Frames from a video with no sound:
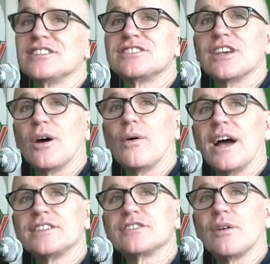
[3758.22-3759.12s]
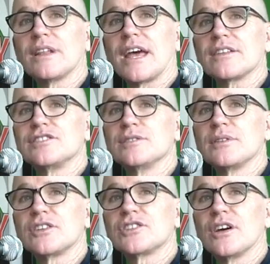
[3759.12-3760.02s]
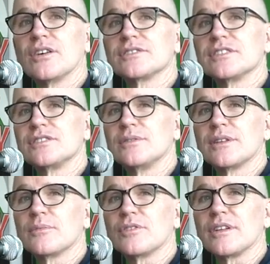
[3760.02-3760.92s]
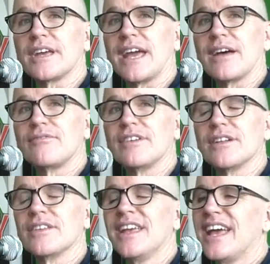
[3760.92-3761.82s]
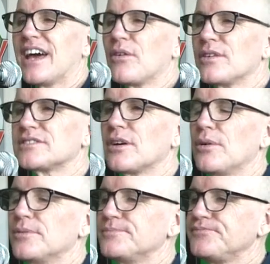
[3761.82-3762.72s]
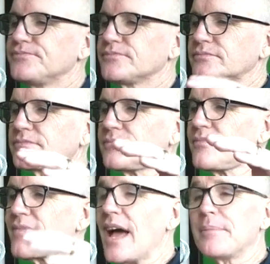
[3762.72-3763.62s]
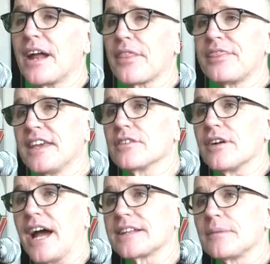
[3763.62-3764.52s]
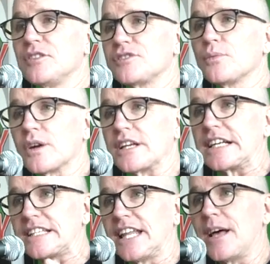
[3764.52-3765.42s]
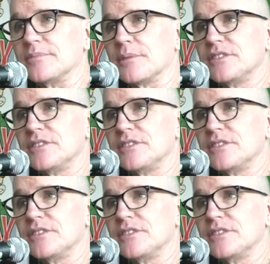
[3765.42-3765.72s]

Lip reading: So I sold out 2 of the shows, and 2 of them were only half filled. And also, I'm not a theater act. I'm used to working clubs.